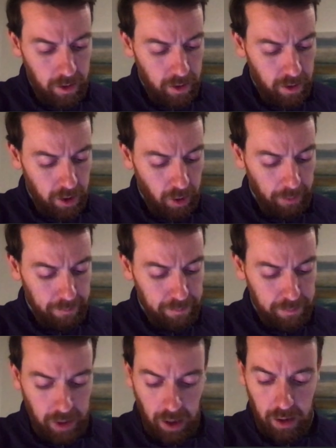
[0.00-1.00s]
All right,
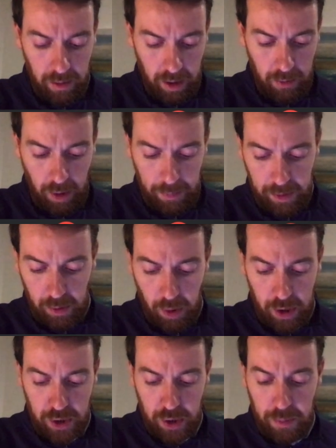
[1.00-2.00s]
yeah, I'll wrap the
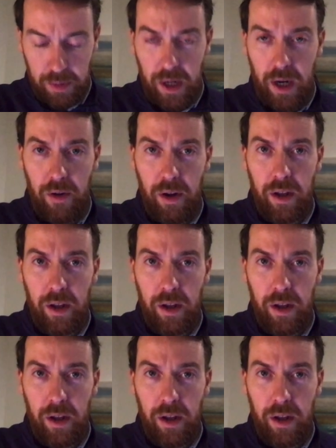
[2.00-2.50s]
question up there